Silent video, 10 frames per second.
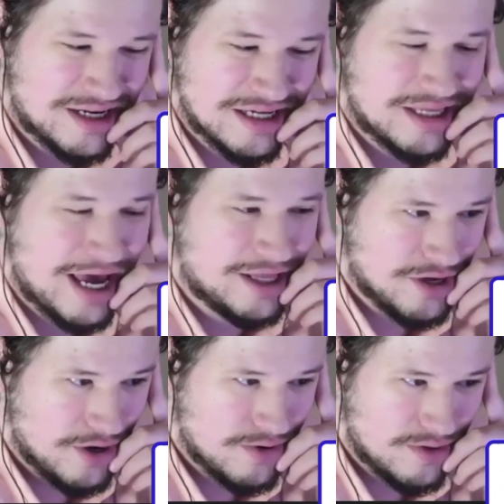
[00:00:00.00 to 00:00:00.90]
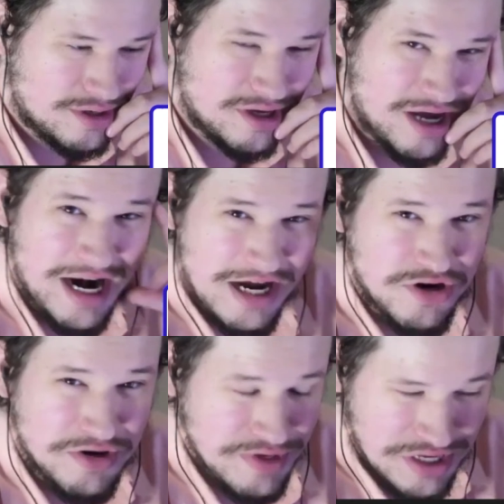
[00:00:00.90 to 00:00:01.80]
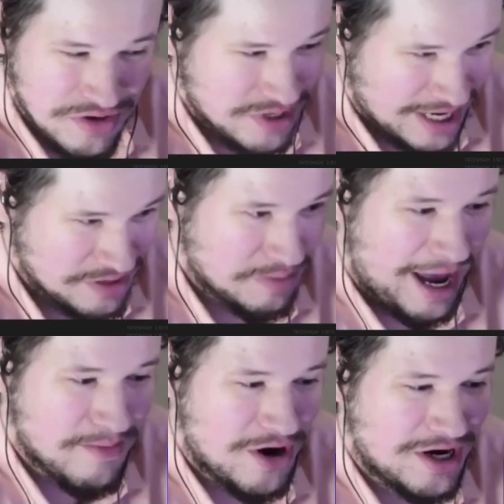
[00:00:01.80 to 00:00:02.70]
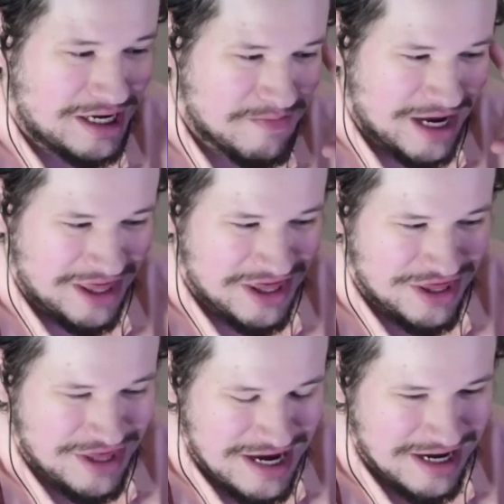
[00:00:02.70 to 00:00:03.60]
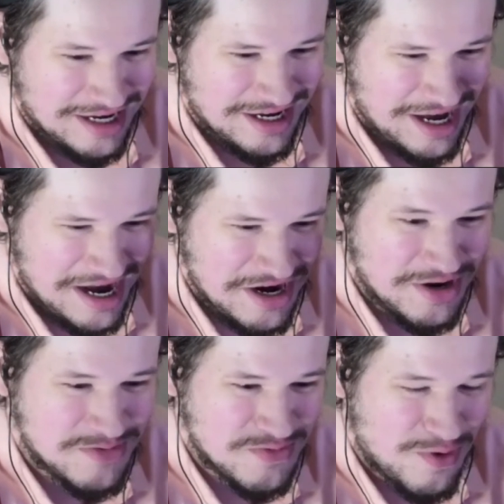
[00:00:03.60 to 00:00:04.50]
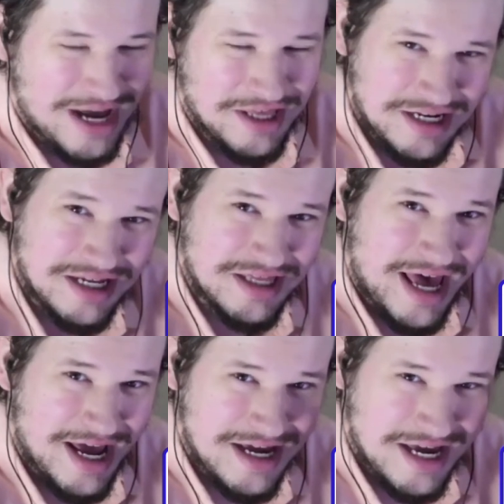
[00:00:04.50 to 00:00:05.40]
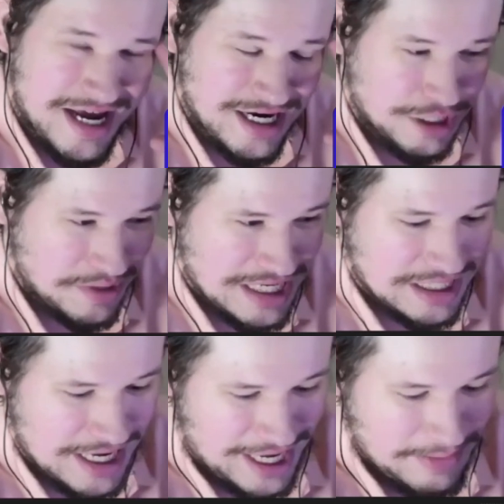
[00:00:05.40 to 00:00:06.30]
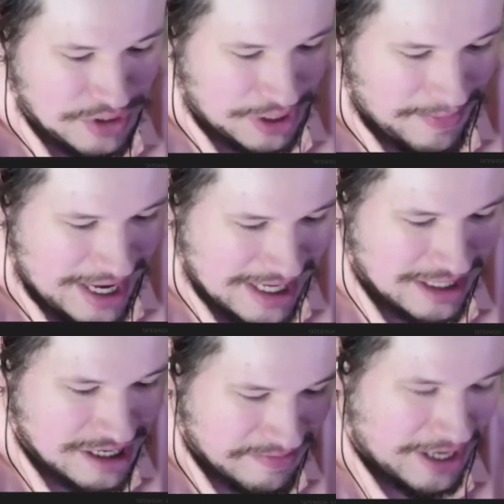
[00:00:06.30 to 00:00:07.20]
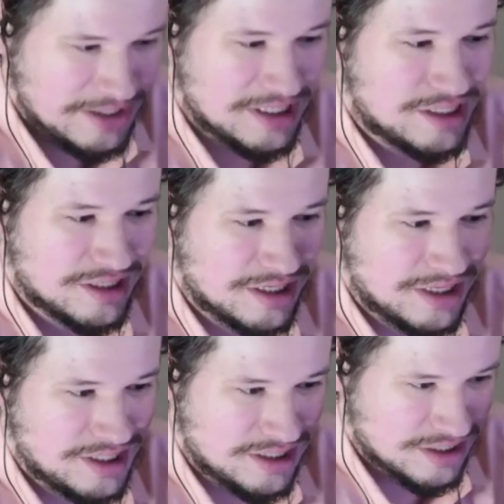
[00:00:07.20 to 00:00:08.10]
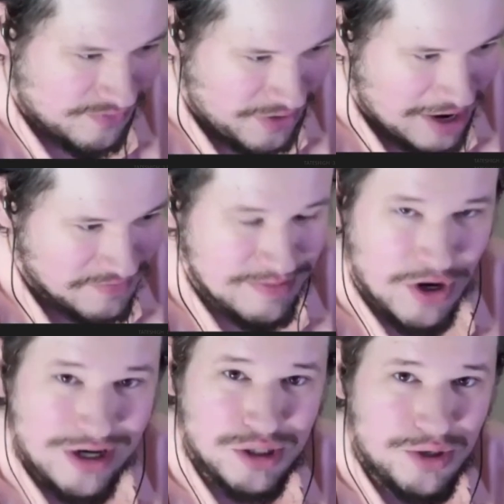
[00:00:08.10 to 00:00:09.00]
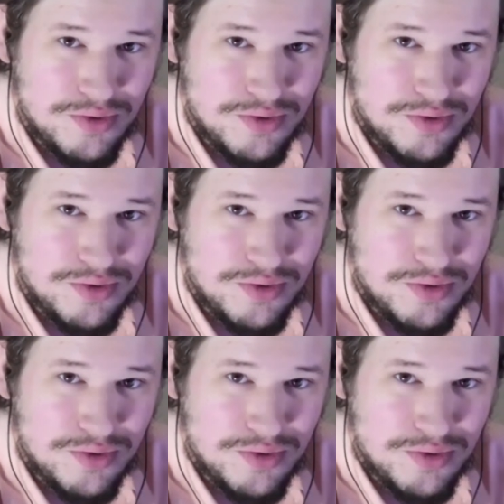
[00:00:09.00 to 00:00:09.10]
That though, and I agree with you that it was bad marketing. But I think I know why they did that, and it's because they kept making the comparisons that this is the 5D Mark II,